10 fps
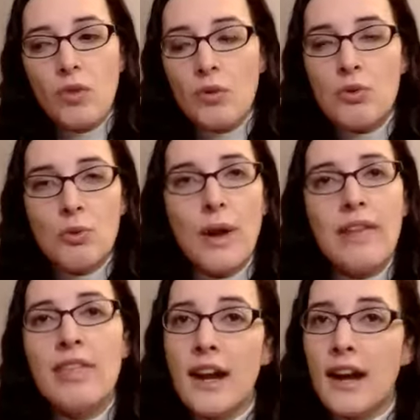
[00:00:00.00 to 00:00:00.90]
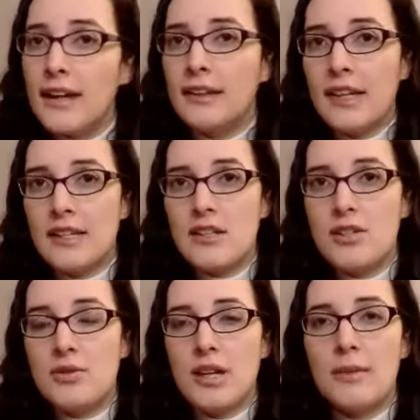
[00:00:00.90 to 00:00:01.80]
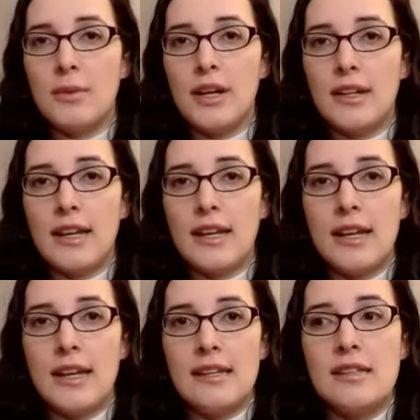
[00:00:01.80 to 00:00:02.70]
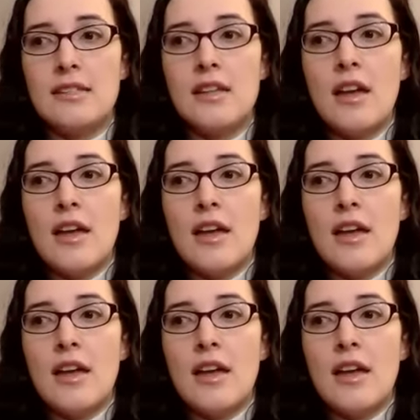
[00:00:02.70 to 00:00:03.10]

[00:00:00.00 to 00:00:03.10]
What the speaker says: the way that I like to do time blocking is,